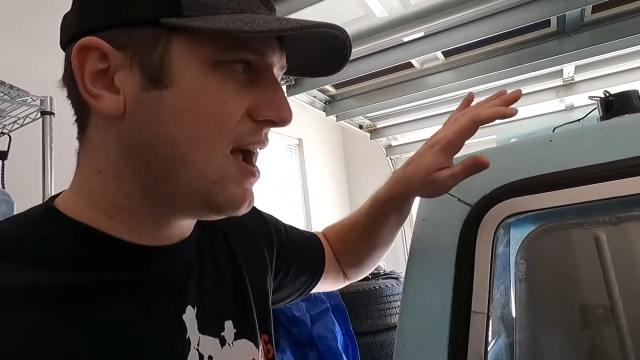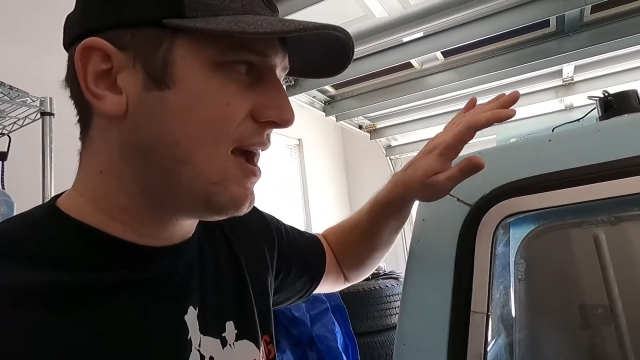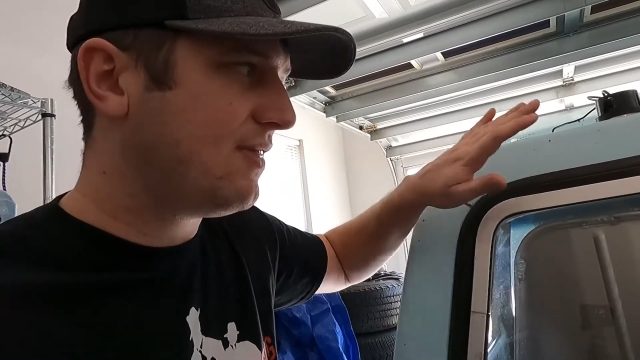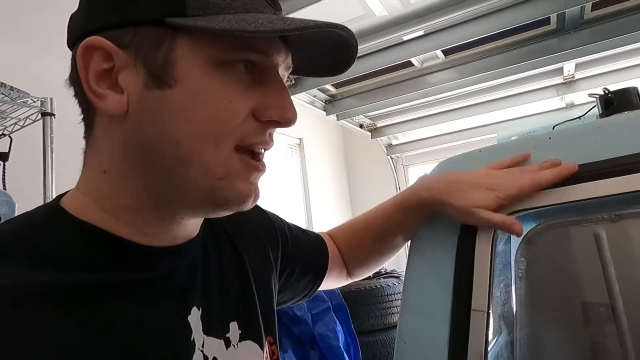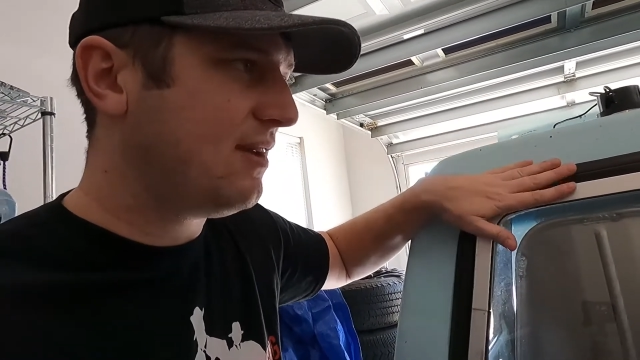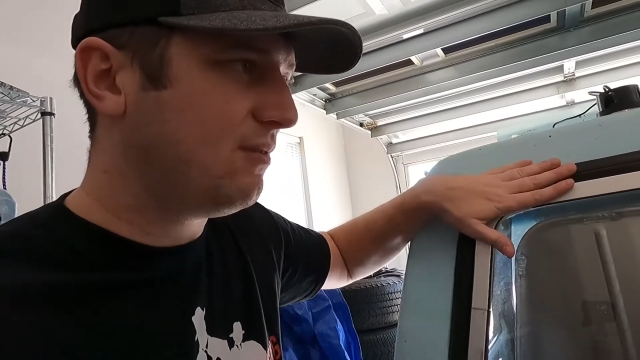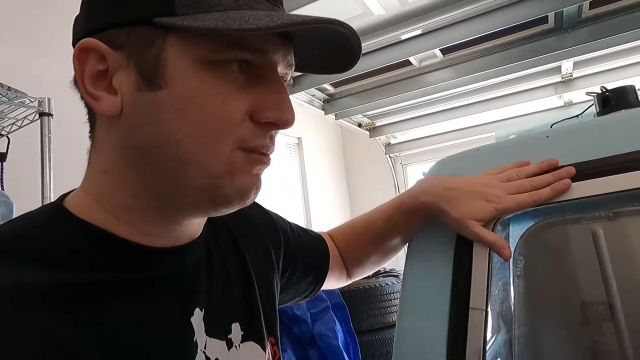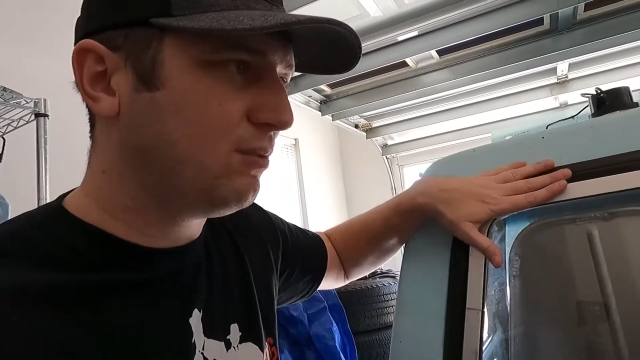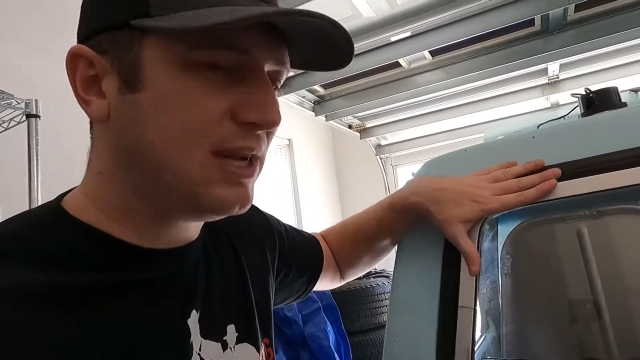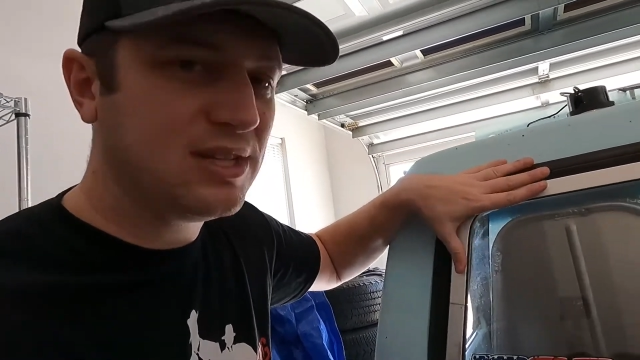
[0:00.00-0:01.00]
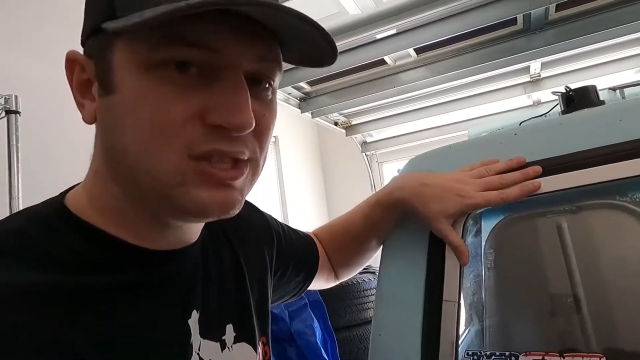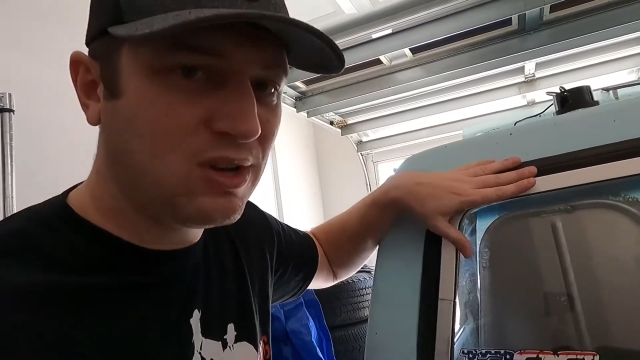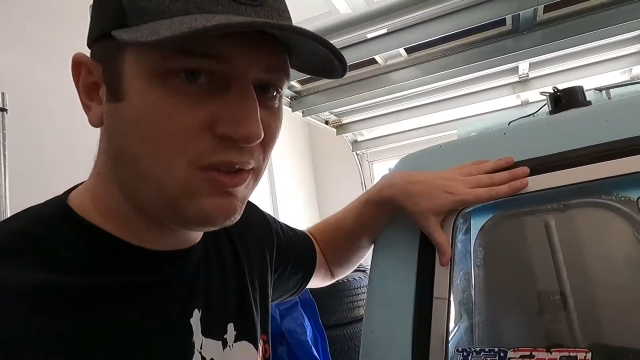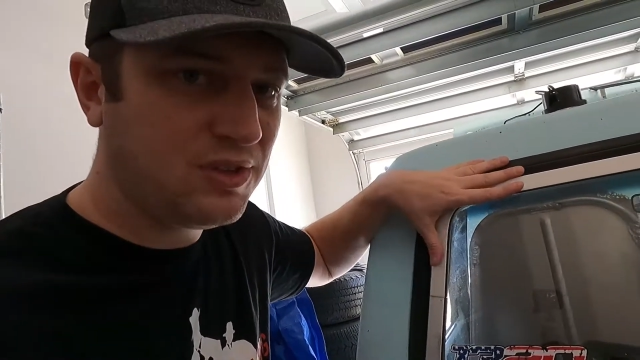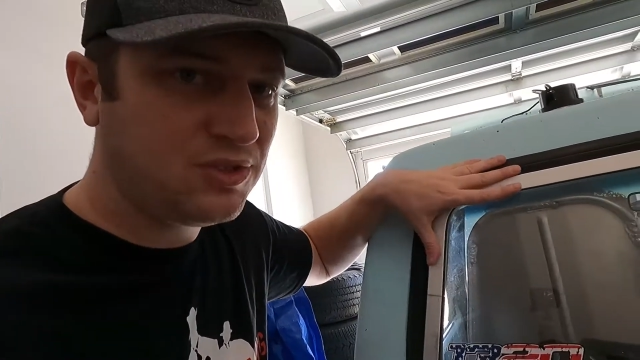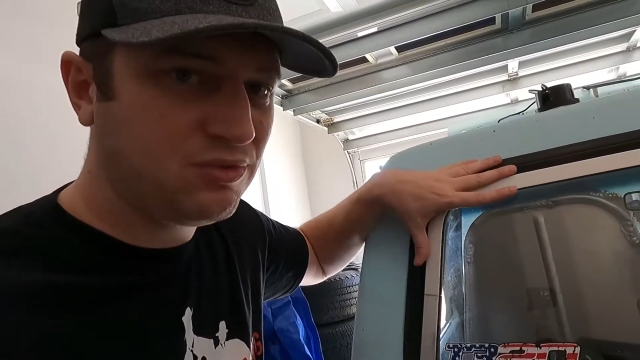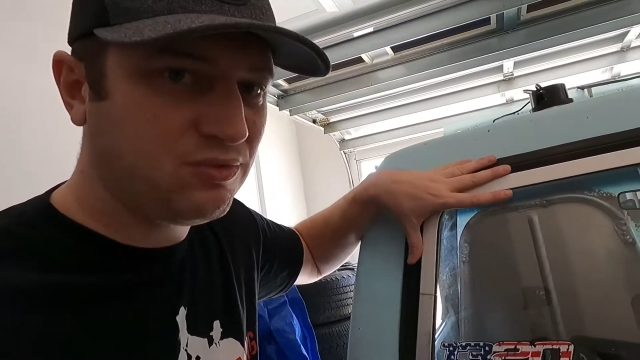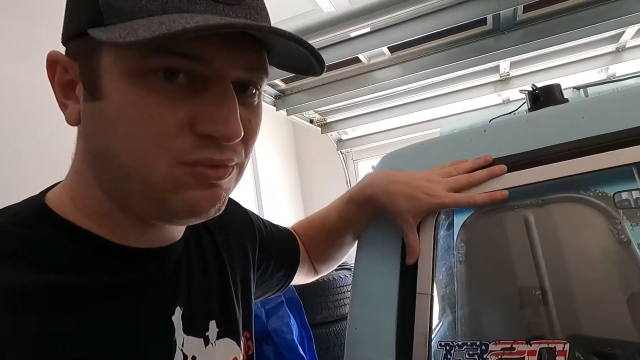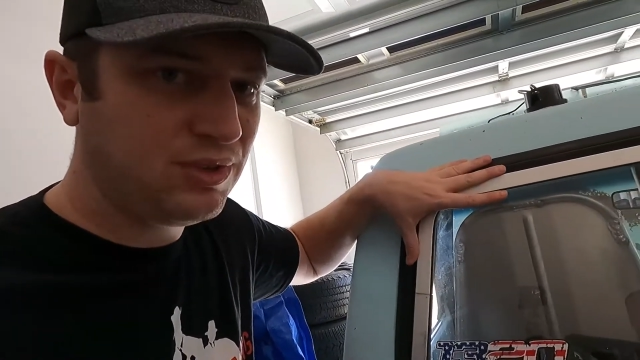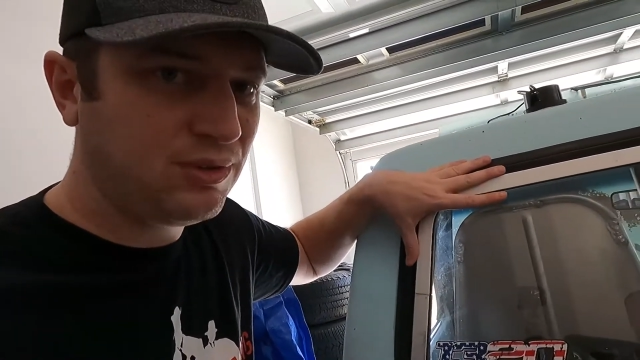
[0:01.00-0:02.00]
and then reinstall this
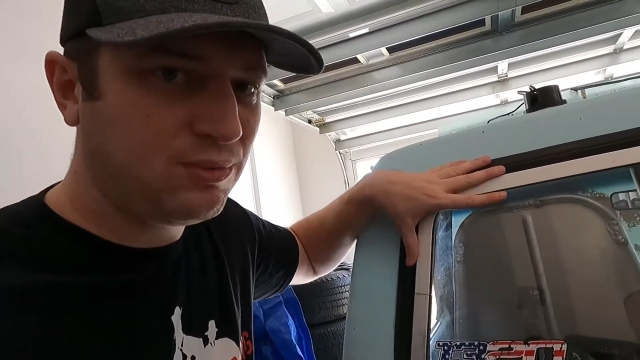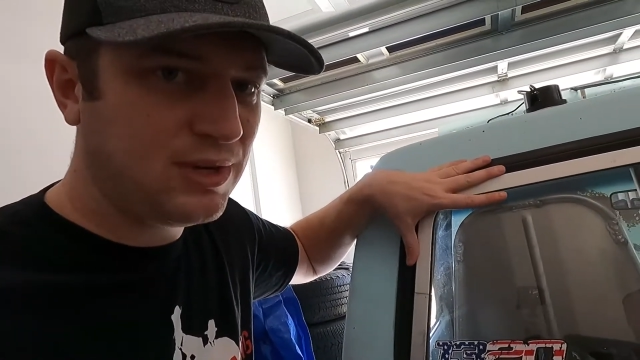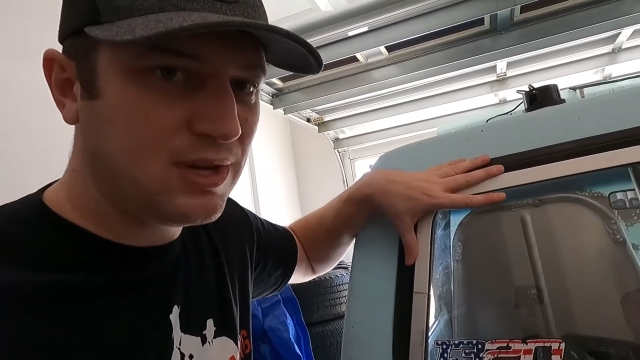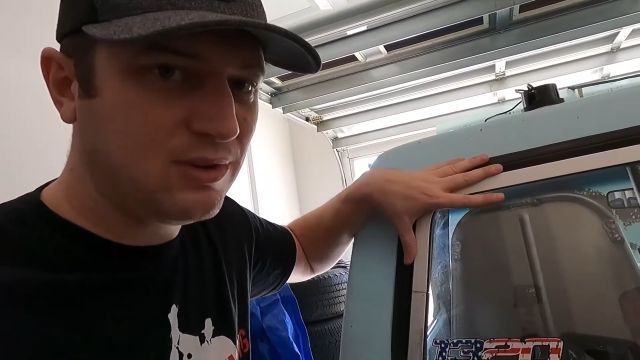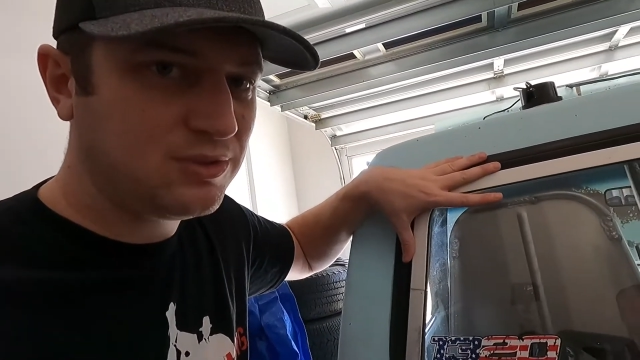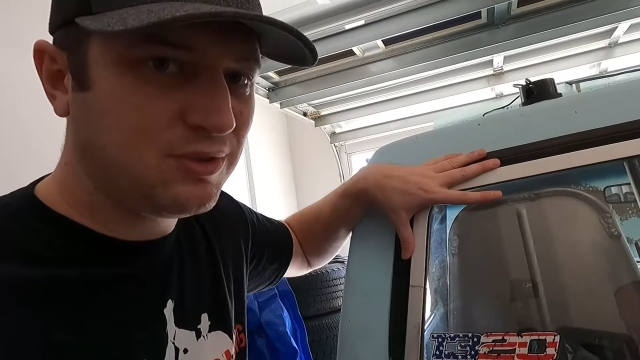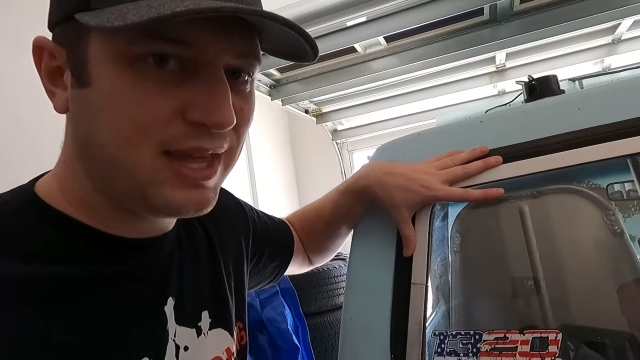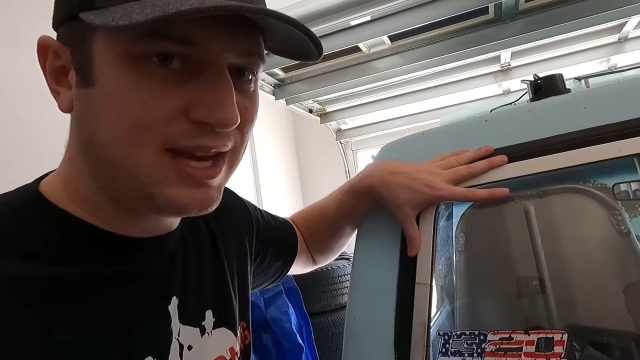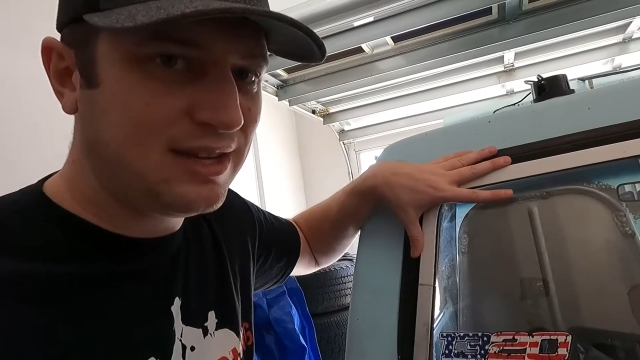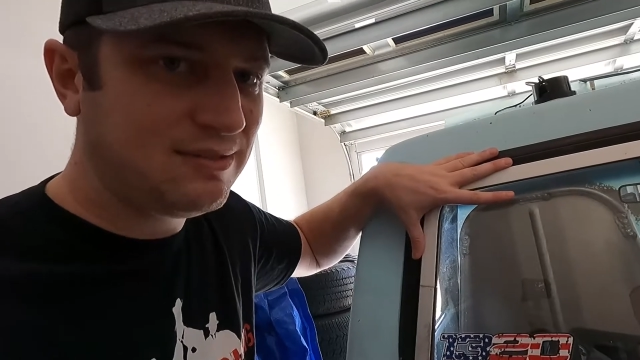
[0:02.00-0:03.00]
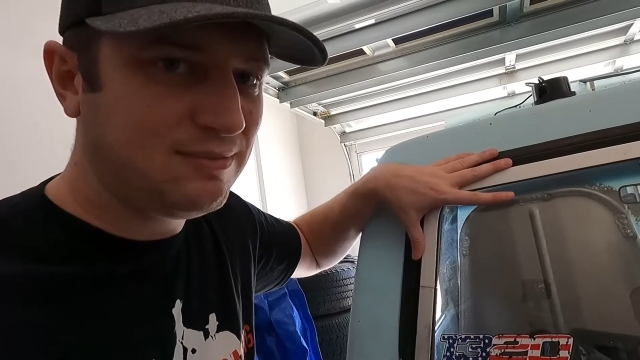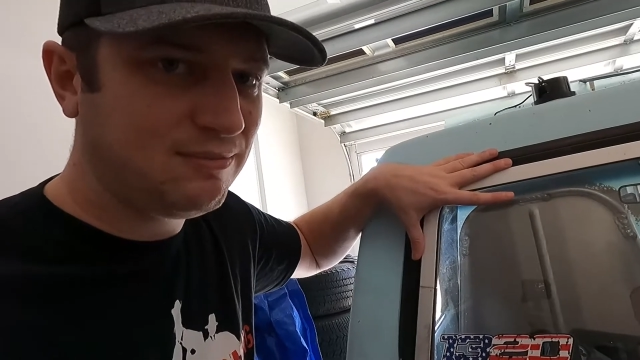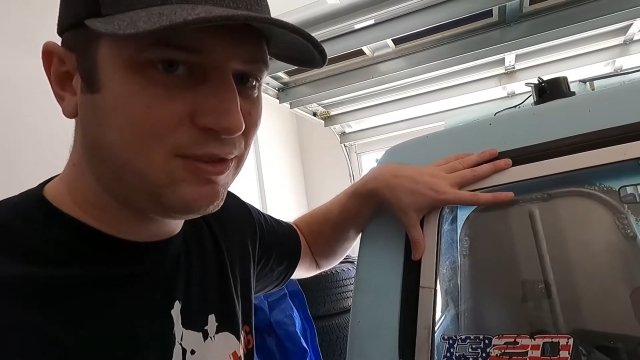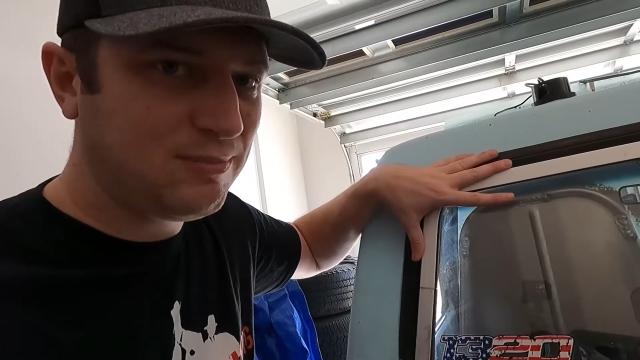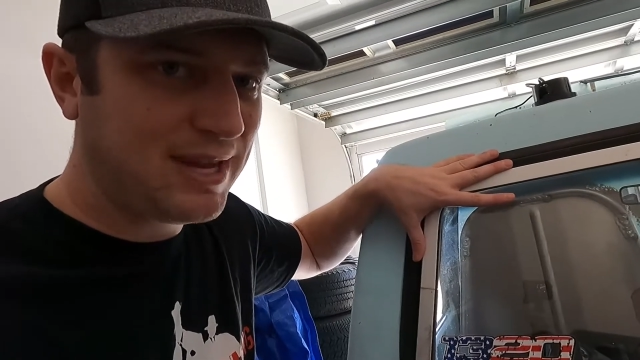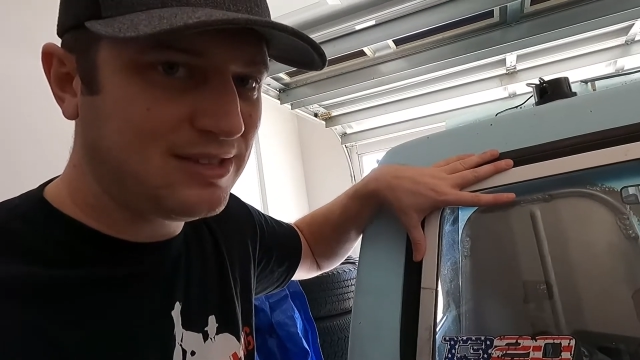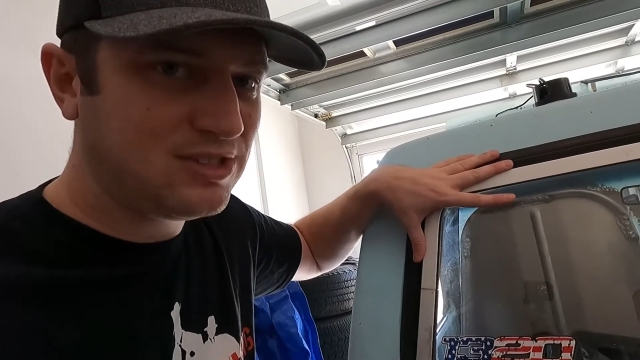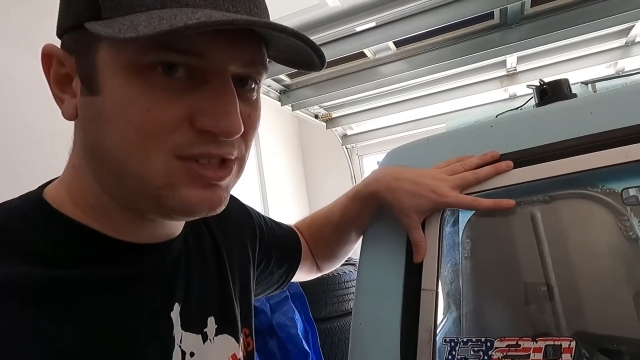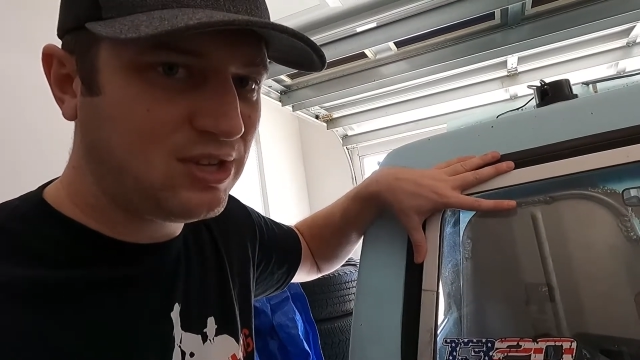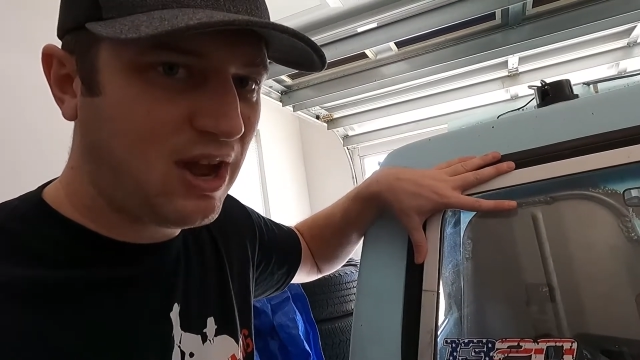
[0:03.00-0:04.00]
rear window so that it remains
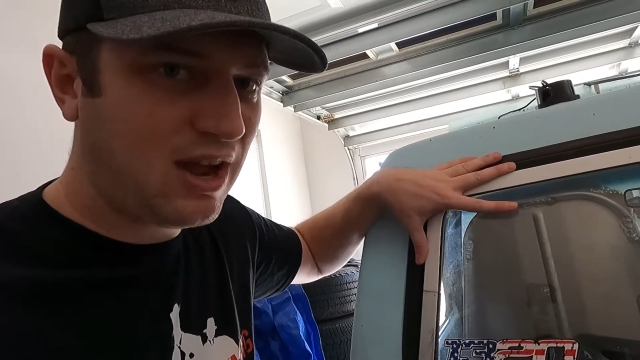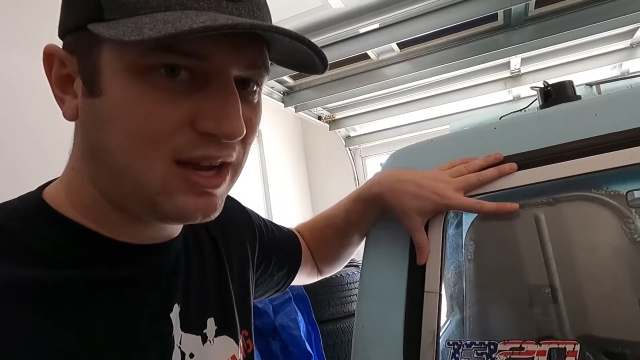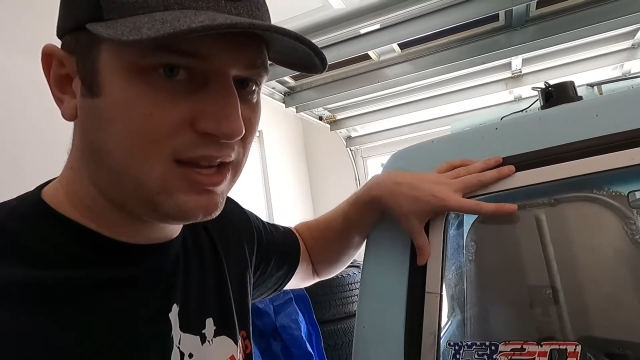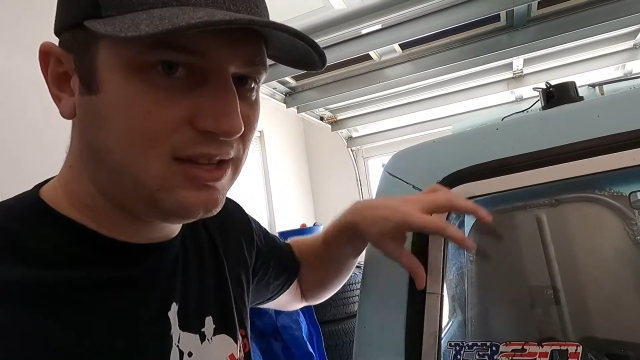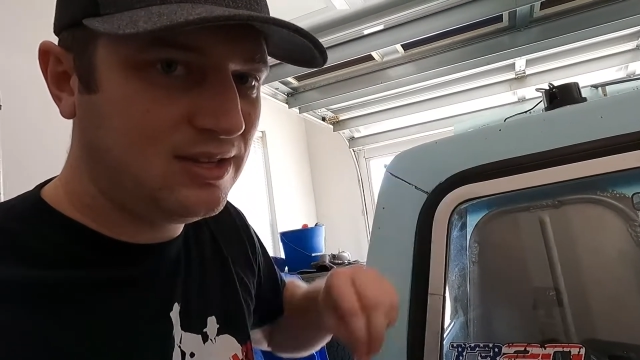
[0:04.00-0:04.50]
stock.